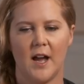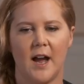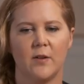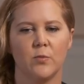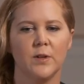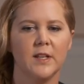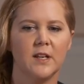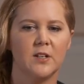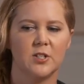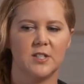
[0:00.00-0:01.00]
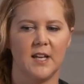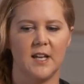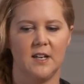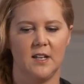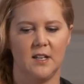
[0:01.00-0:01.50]
I really
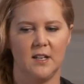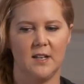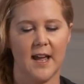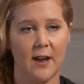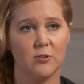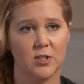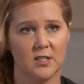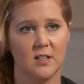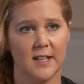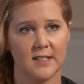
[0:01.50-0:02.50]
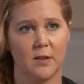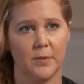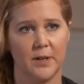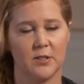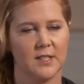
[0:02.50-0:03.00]
understand now, just in the last
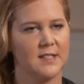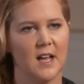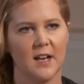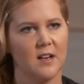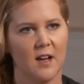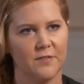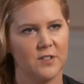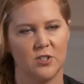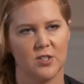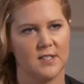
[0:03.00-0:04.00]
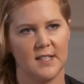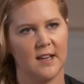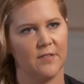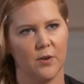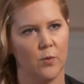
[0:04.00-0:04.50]
couple of years, it's not enough to just
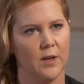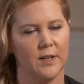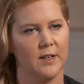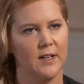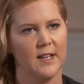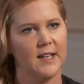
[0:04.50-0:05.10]
see everyone